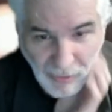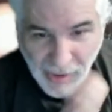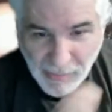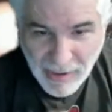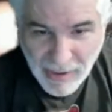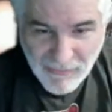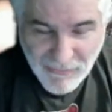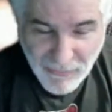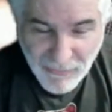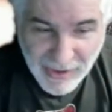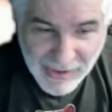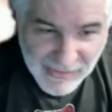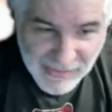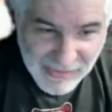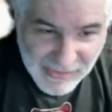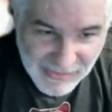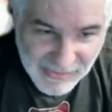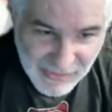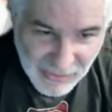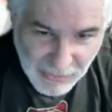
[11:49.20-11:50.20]
of my friends
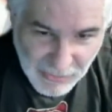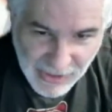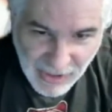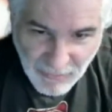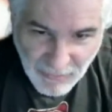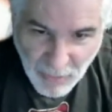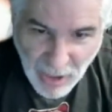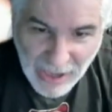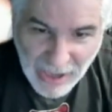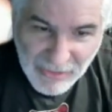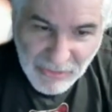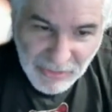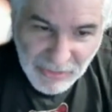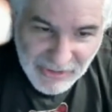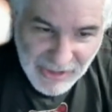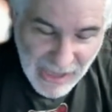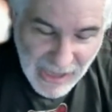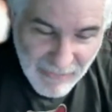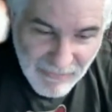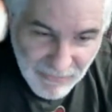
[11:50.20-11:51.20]
is doing that Rock to
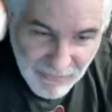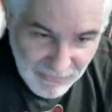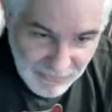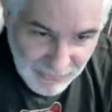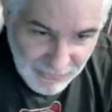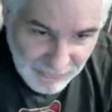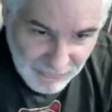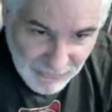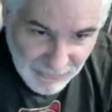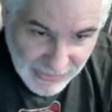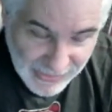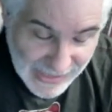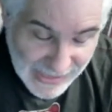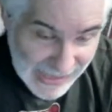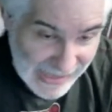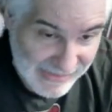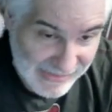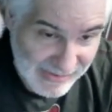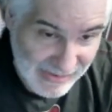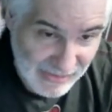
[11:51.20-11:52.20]
Adopt for the
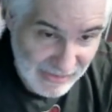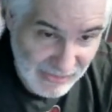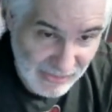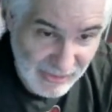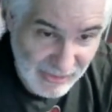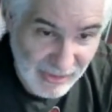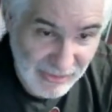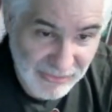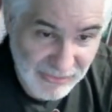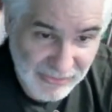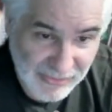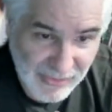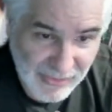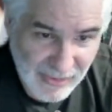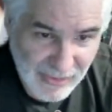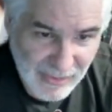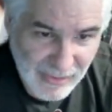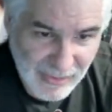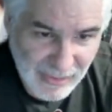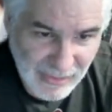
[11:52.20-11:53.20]
cats and the dogs
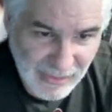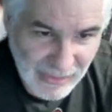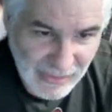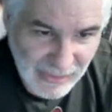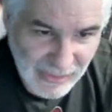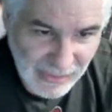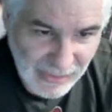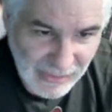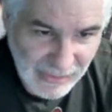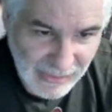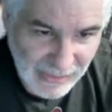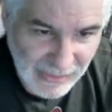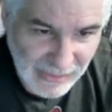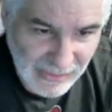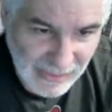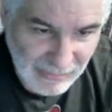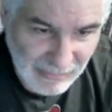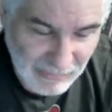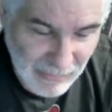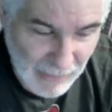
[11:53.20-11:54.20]
in
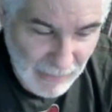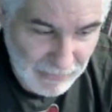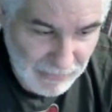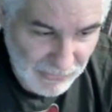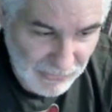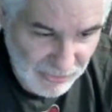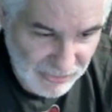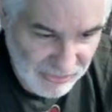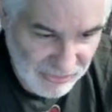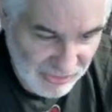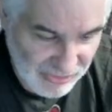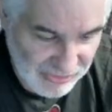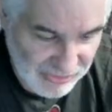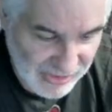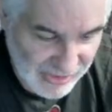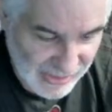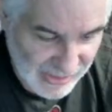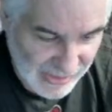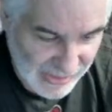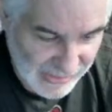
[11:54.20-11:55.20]
up North
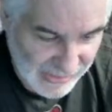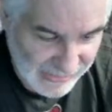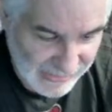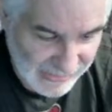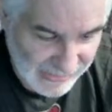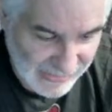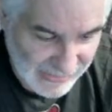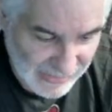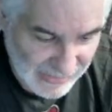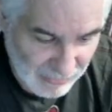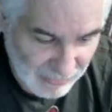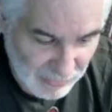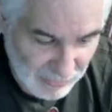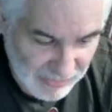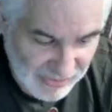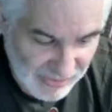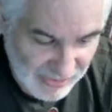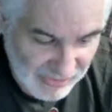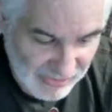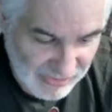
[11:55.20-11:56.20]
Jersey. And
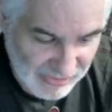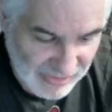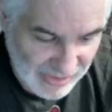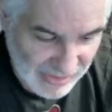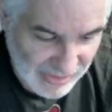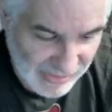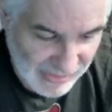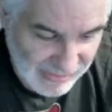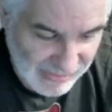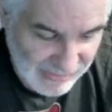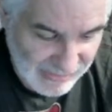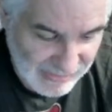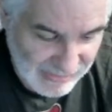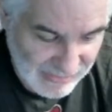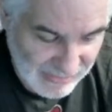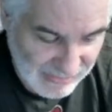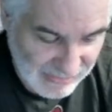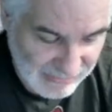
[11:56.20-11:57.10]
what's interesting is they're